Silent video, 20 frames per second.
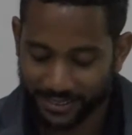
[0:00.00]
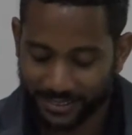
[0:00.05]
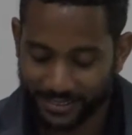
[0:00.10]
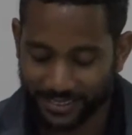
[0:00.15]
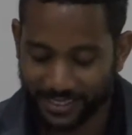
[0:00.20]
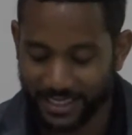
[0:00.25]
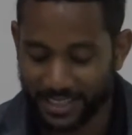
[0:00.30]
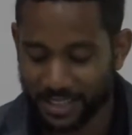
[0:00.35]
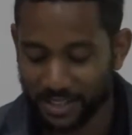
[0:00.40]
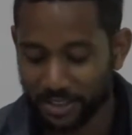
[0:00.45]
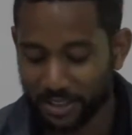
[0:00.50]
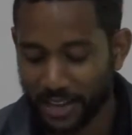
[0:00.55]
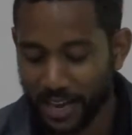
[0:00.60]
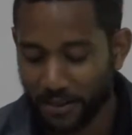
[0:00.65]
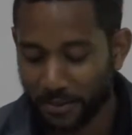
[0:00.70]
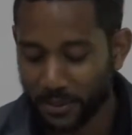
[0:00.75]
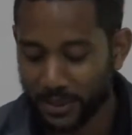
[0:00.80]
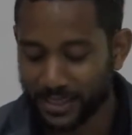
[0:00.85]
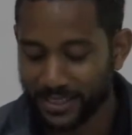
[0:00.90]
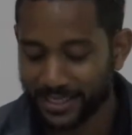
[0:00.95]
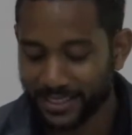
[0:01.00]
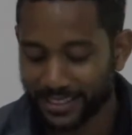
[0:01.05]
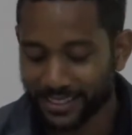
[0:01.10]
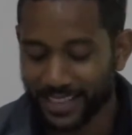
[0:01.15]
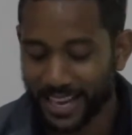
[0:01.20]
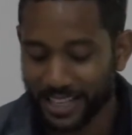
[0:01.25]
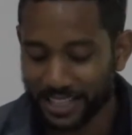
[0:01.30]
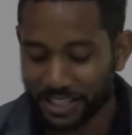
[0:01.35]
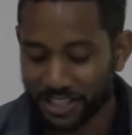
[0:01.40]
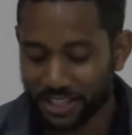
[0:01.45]
Okay, so
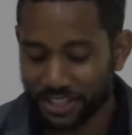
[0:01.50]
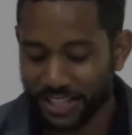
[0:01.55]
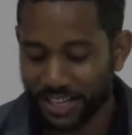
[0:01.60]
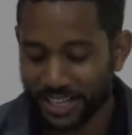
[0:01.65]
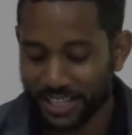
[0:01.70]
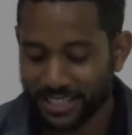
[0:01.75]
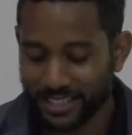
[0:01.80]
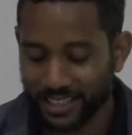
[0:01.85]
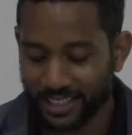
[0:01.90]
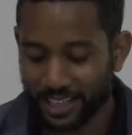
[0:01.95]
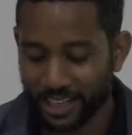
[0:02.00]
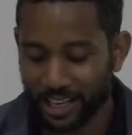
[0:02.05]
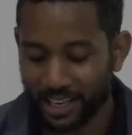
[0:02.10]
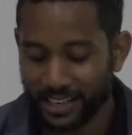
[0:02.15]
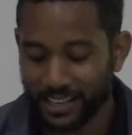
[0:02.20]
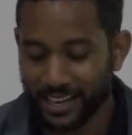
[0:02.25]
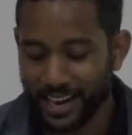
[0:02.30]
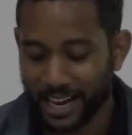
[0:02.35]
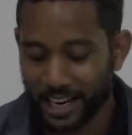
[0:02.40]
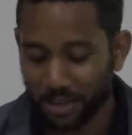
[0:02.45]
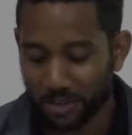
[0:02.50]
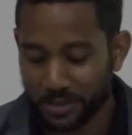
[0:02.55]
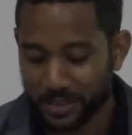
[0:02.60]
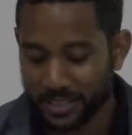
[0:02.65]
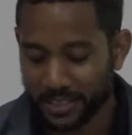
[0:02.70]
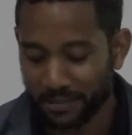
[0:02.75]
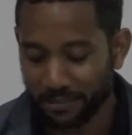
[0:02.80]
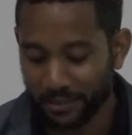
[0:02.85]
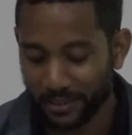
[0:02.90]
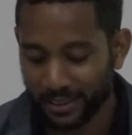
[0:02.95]
that should just
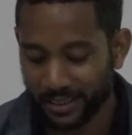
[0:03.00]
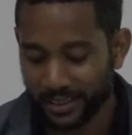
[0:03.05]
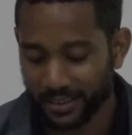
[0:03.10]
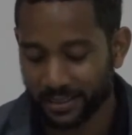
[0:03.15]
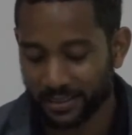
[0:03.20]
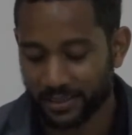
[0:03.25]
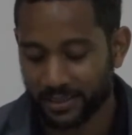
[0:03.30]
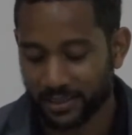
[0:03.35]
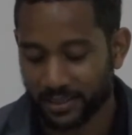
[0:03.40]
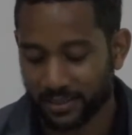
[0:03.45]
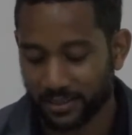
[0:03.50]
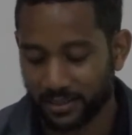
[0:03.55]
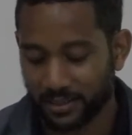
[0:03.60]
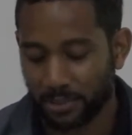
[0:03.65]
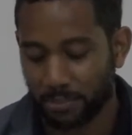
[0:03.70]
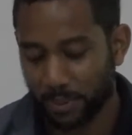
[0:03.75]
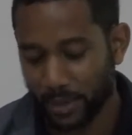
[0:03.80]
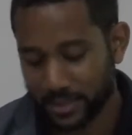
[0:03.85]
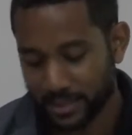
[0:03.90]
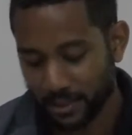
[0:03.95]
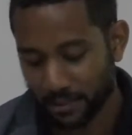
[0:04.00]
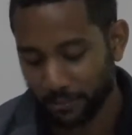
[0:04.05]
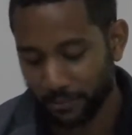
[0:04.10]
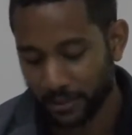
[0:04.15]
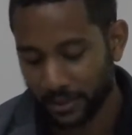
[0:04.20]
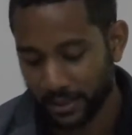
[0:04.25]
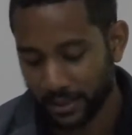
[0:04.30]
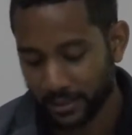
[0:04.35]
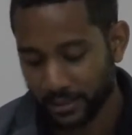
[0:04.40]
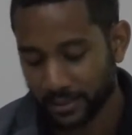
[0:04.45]
inadequacy feelings, depressive
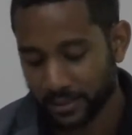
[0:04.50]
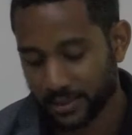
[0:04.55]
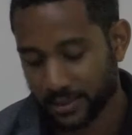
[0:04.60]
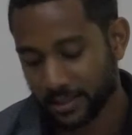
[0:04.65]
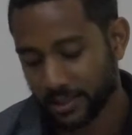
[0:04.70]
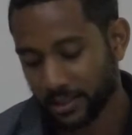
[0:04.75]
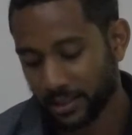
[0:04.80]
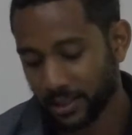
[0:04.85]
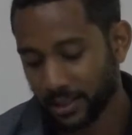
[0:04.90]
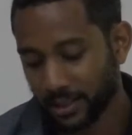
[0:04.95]
feelings.